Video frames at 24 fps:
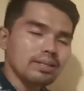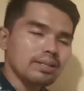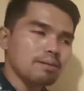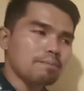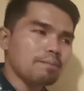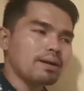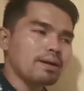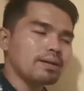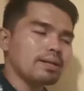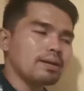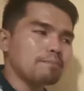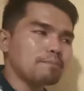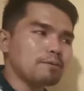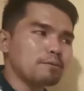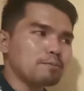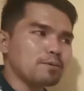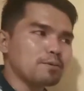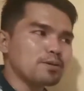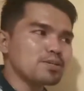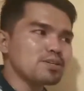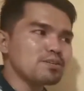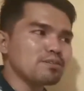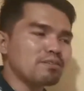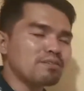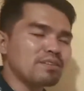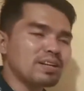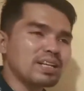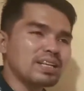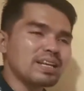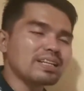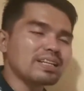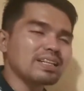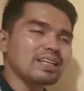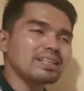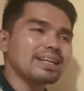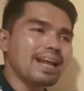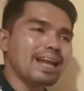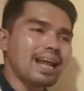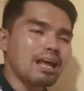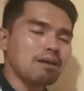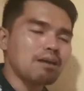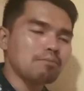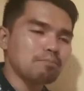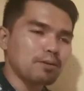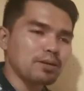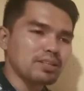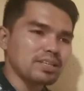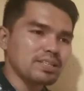the proportion of rejecting the null
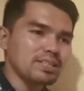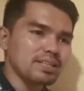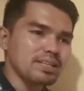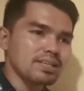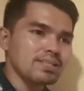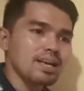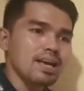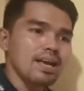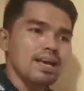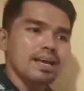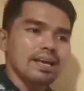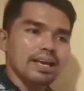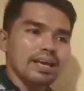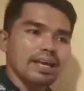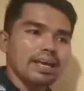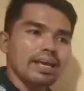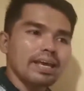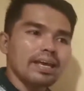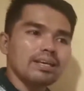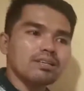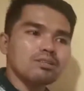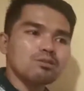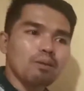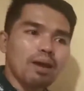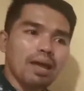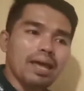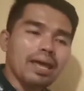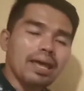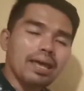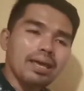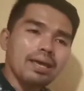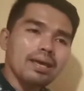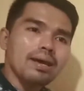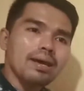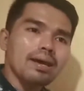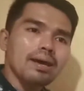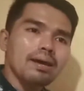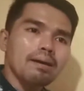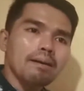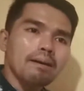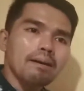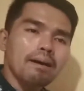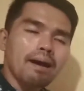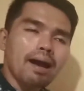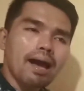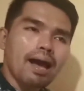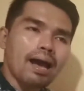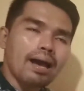hypothesis is
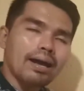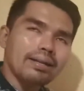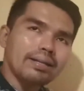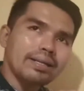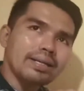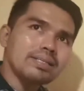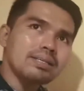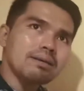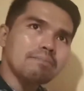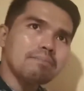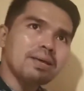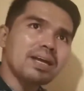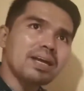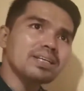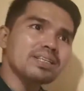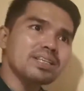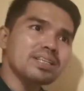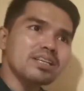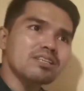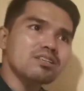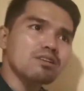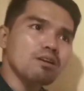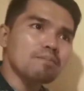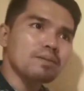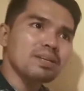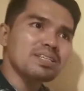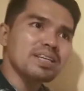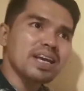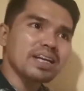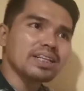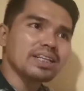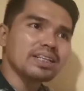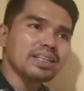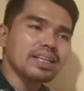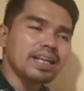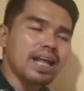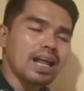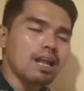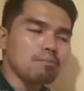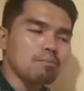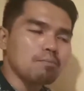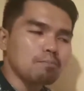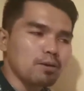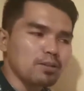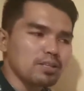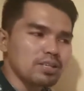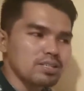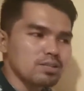there's a bigger chance of rejecting the null
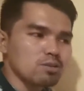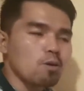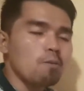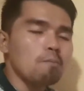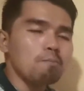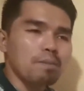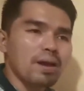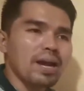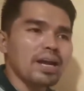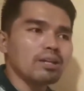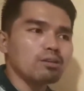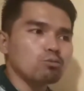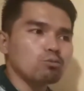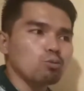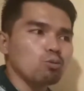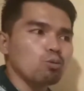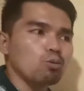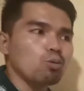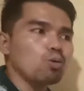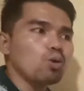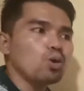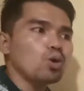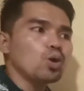hypothesis compared to